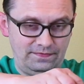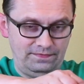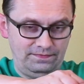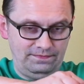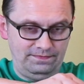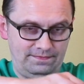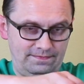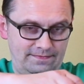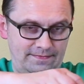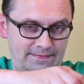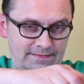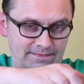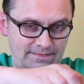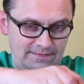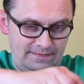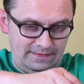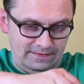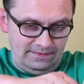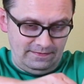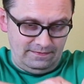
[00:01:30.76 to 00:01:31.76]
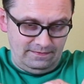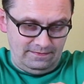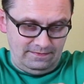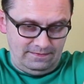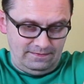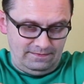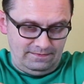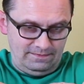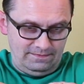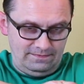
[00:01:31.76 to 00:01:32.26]

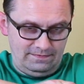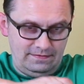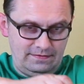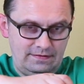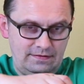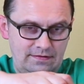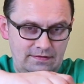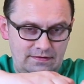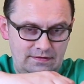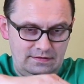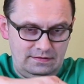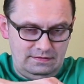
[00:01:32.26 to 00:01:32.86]
(silence)